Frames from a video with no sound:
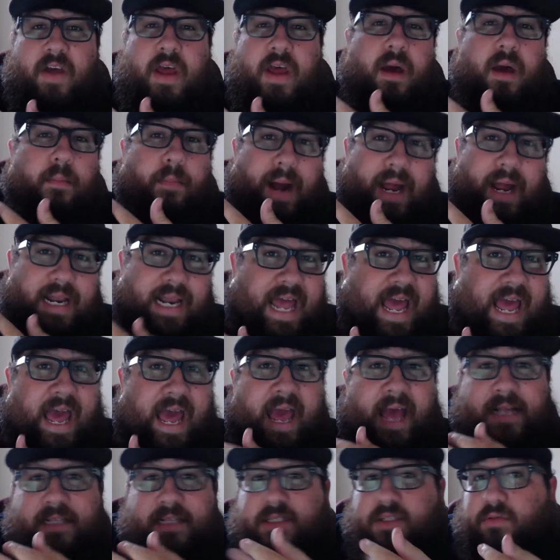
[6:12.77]
by
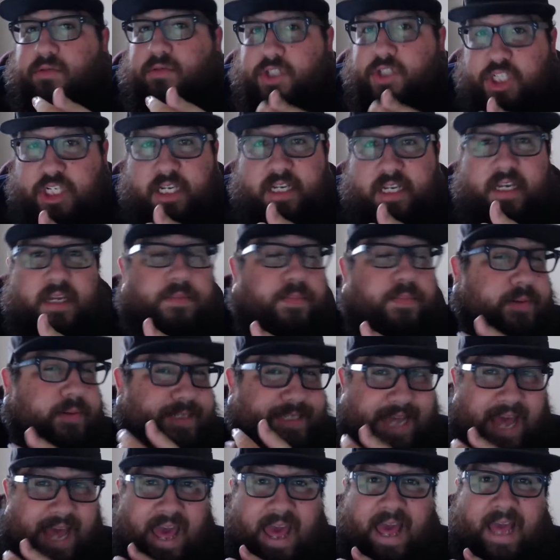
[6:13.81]
land, so jeep,
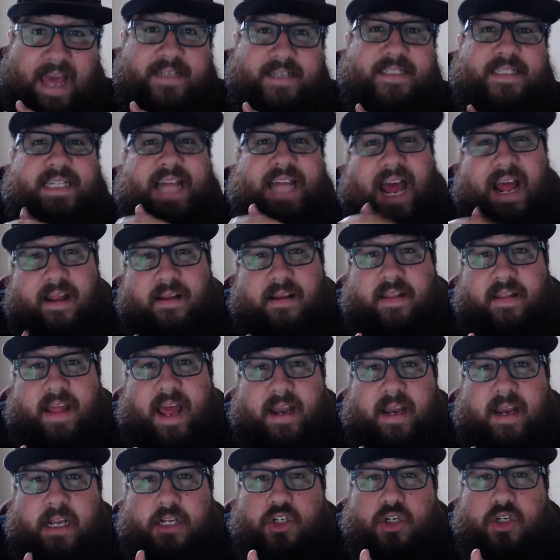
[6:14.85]
tanks, that
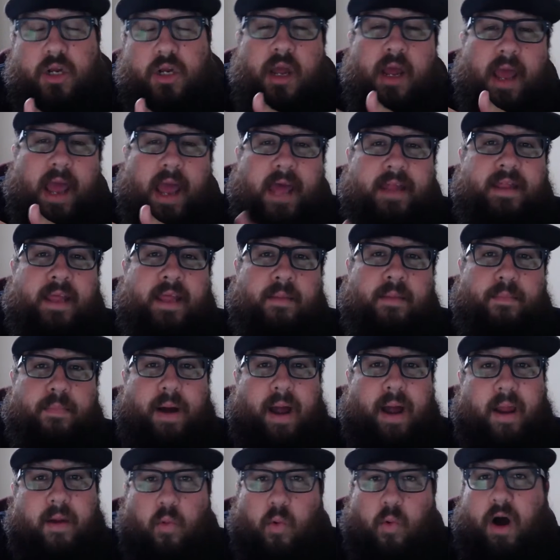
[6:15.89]
nature. And then
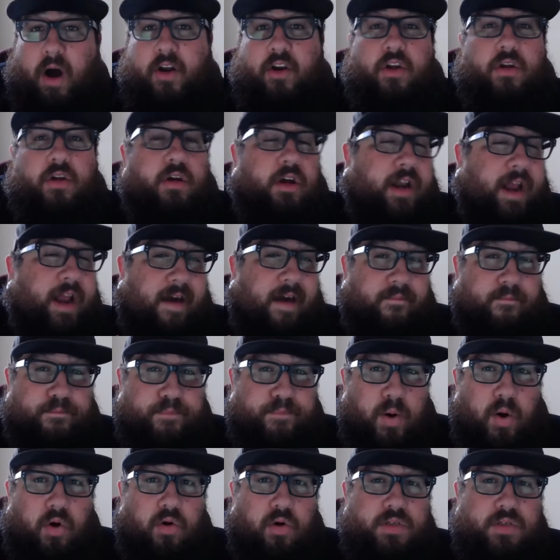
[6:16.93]
by water, you're going to have
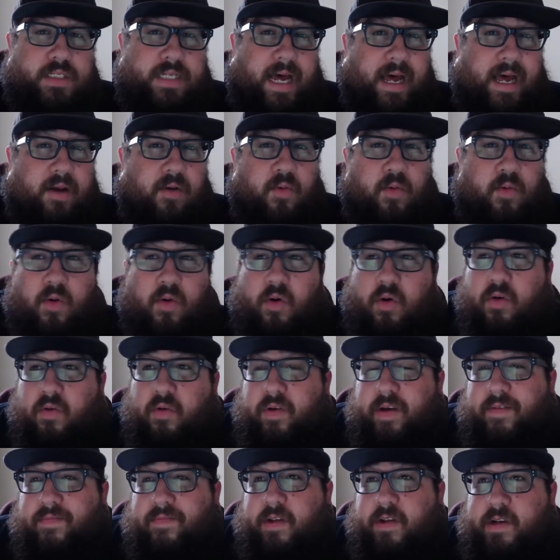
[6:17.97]
boats. I don't know
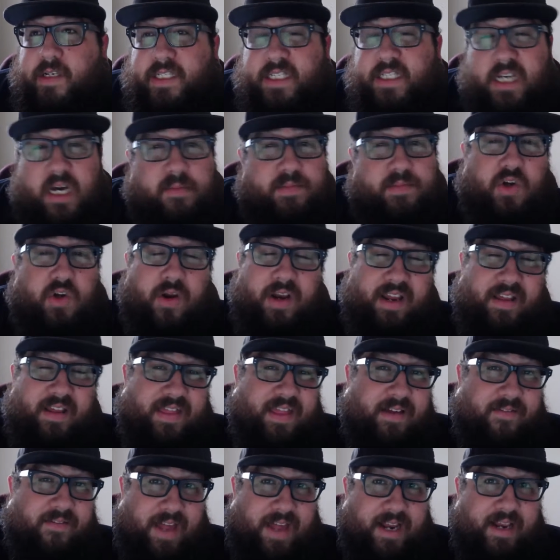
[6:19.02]
if there's subs or
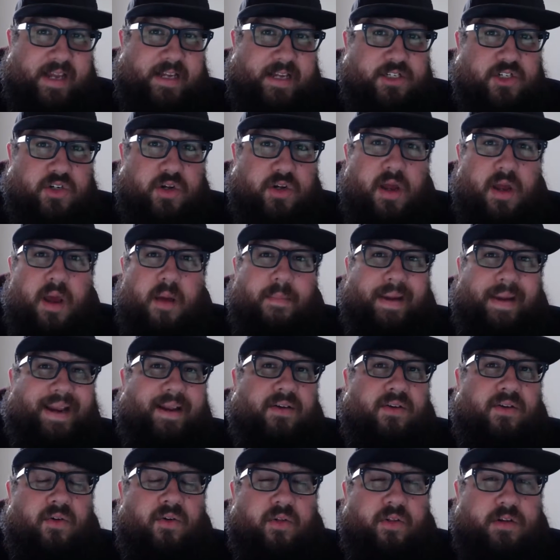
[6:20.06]
anything of that nature. I do
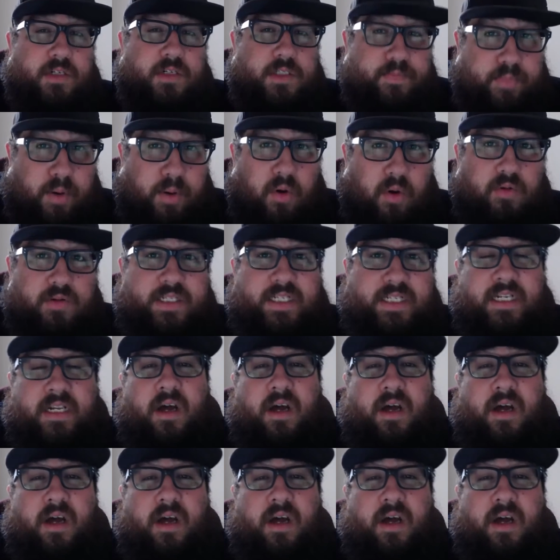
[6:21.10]
know there's boats and